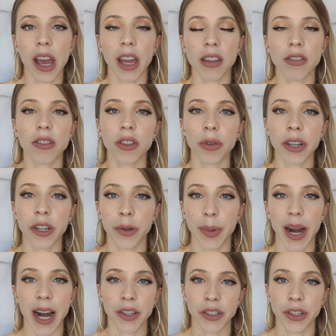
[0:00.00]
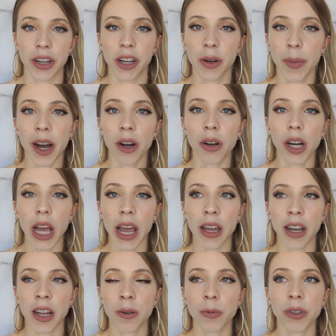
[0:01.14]
and do what you're passionate about.
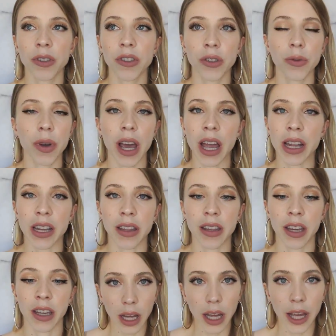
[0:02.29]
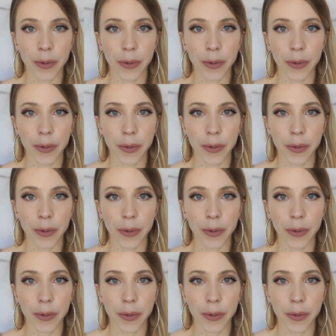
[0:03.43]
And it will do anything.